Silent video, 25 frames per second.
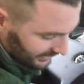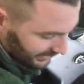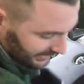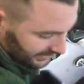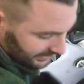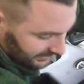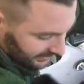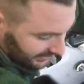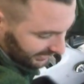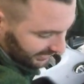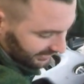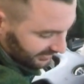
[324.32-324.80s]

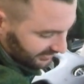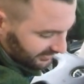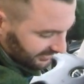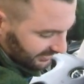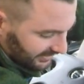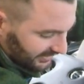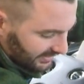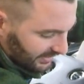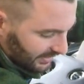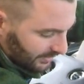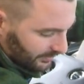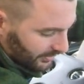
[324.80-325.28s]
and your
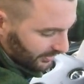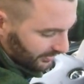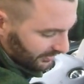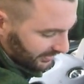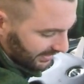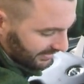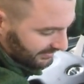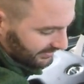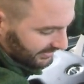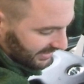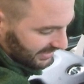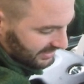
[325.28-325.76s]
AC, they both
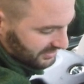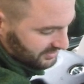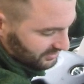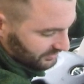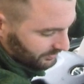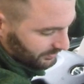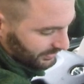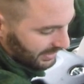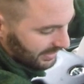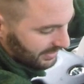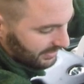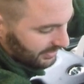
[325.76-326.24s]
have an actual
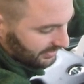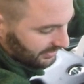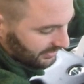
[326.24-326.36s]
button.